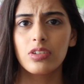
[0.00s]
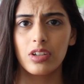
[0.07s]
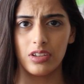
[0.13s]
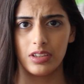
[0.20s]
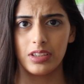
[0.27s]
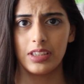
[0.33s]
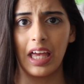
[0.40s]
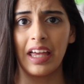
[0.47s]

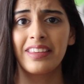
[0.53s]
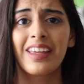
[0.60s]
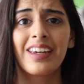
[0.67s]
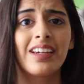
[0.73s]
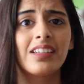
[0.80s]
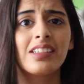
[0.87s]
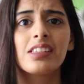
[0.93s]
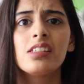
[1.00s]
understand that
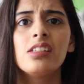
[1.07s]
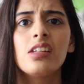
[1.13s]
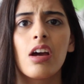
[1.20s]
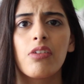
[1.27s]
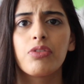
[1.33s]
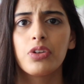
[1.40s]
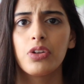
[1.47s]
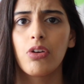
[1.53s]
it is
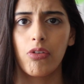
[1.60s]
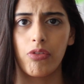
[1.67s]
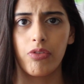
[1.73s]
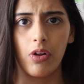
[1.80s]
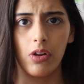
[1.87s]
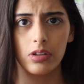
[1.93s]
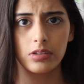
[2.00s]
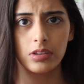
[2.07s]
never your
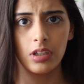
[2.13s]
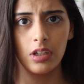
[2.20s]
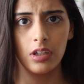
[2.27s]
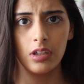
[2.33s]
fault.